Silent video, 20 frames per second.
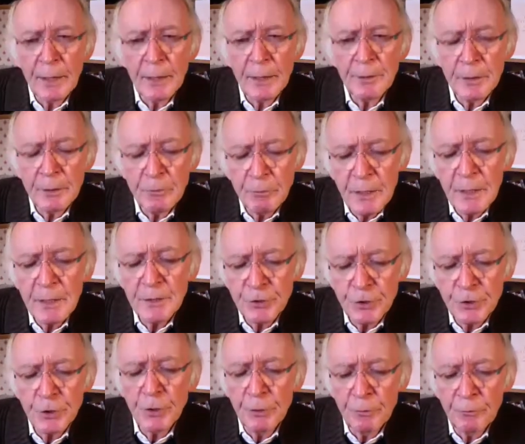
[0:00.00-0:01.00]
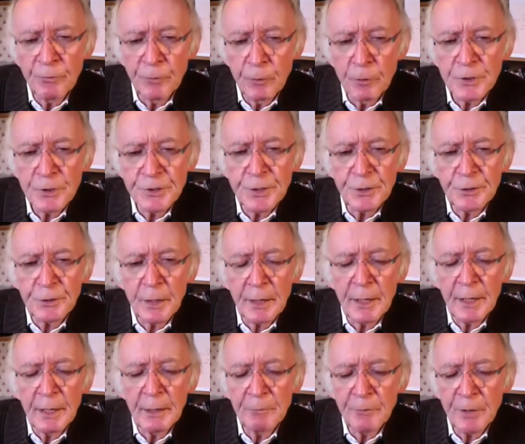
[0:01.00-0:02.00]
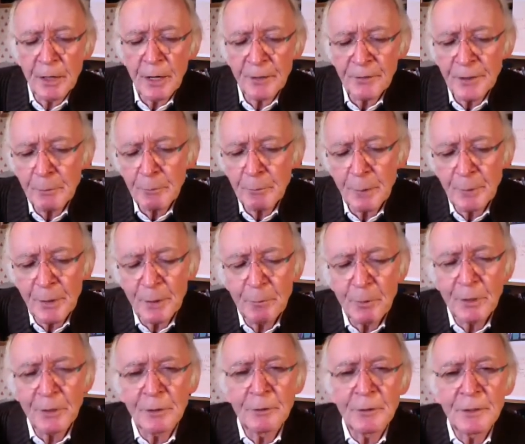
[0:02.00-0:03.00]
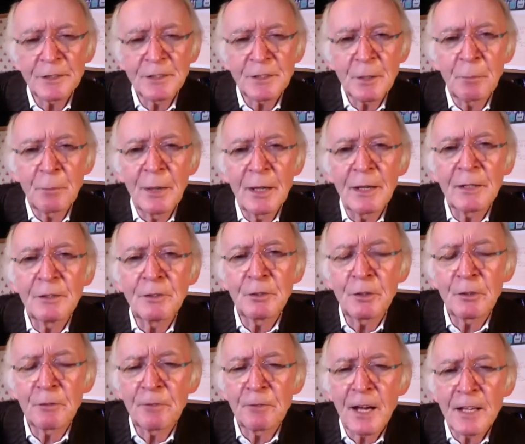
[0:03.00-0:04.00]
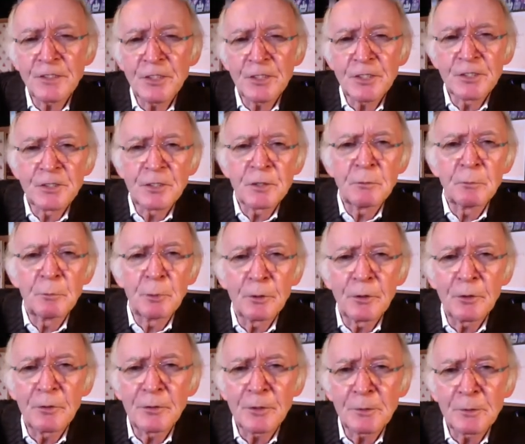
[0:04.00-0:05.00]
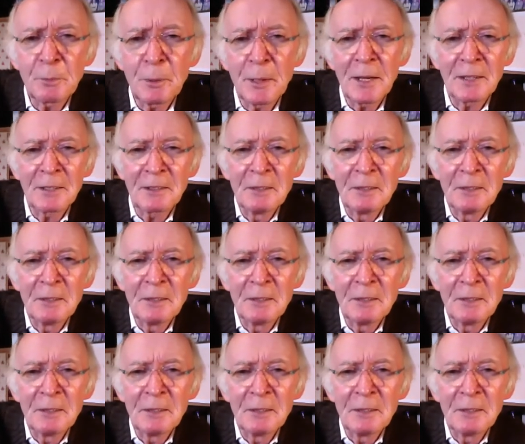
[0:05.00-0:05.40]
They really should enforce it. I think maybe it's appealing to the fascists in both of us, Pat.